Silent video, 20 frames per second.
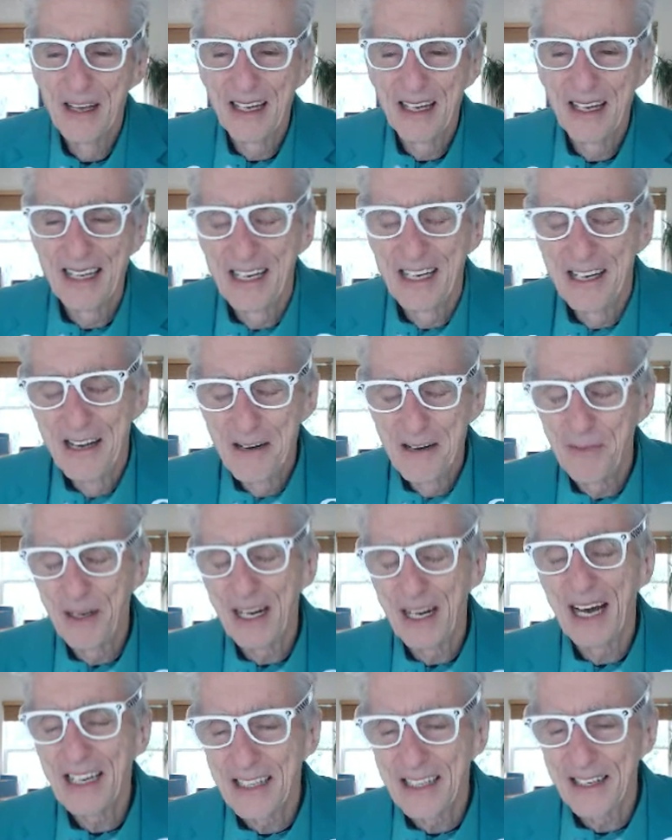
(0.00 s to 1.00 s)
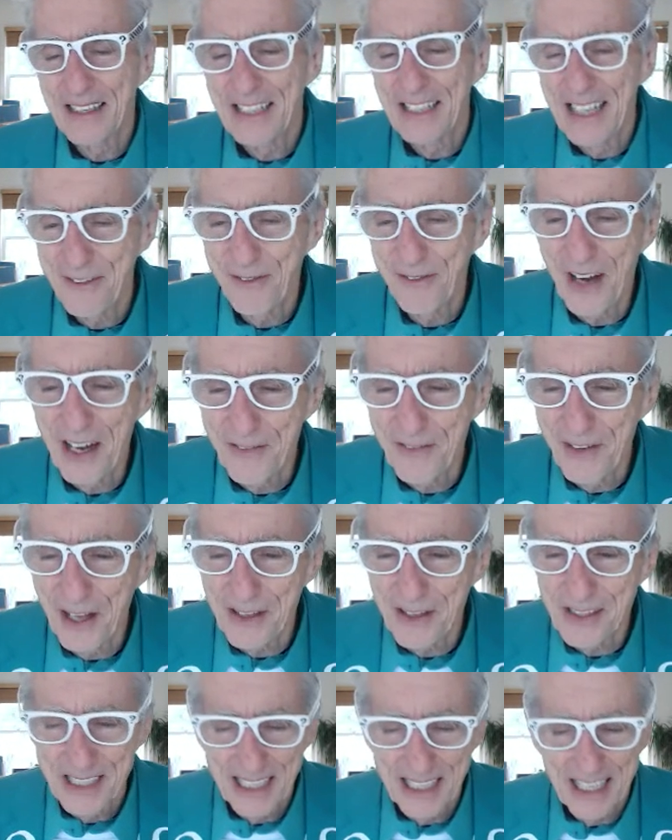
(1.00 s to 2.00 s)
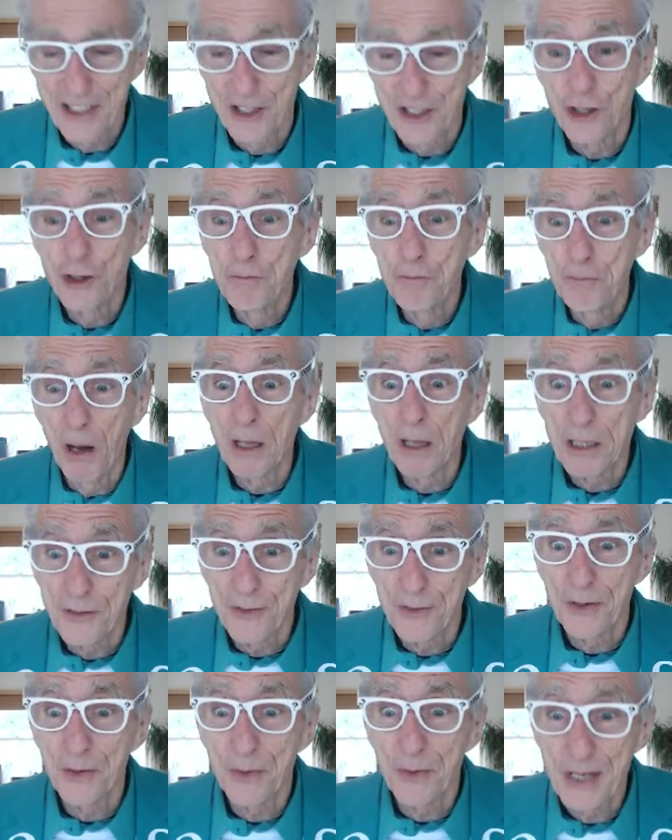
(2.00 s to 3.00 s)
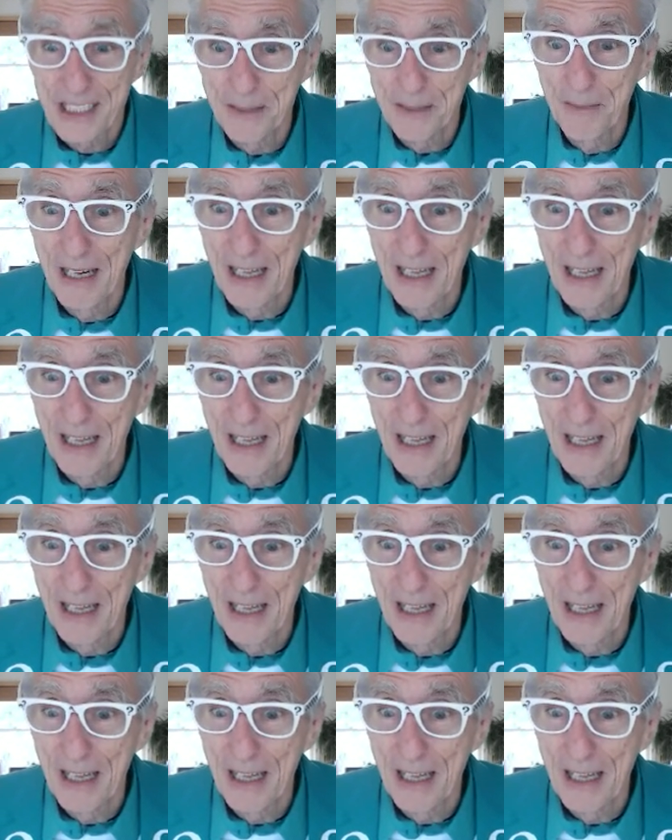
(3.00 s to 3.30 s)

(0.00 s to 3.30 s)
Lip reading: But I could take $5 to get shoe polish for the rest of my